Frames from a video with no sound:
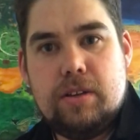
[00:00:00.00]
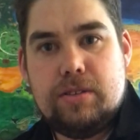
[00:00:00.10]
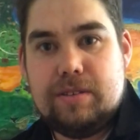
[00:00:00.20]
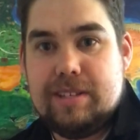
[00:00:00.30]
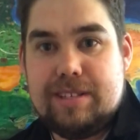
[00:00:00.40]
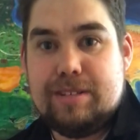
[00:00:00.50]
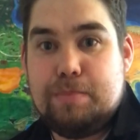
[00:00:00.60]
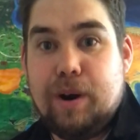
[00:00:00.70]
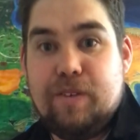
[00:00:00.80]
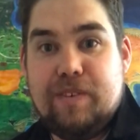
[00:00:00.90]
So this is
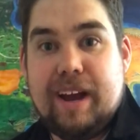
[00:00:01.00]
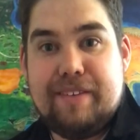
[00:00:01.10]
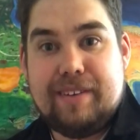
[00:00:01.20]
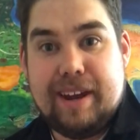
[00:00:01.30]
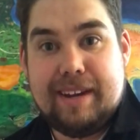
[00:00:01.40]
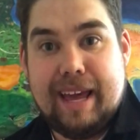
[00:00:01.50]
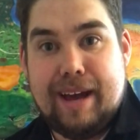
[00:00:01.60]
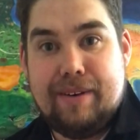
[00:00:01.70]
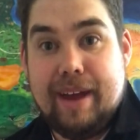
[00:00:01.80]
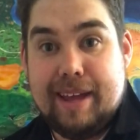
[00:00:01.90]
part 5 right
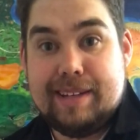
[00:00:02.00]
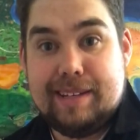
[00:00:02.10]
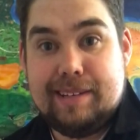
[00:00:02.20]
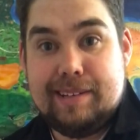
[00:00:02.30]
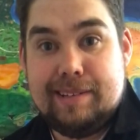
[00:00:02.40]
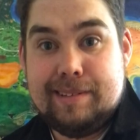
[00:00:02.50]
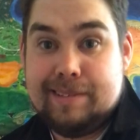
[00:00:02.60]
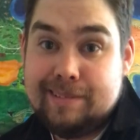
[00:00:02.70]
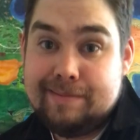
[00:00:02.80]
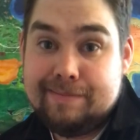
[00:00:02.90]
now, ending.
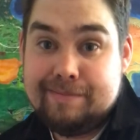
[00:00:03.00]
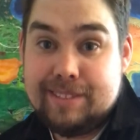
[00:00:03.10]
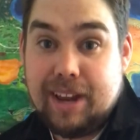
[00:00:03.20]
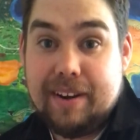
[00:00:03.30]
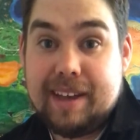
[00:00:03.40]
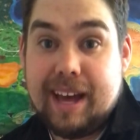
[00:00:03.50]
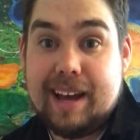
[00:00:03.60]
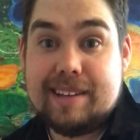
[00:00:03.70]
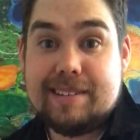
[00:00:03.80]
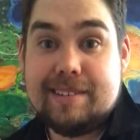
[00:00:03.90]
Sorry
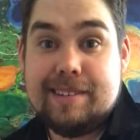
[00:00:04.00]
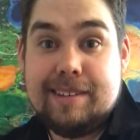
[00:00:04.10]
guys.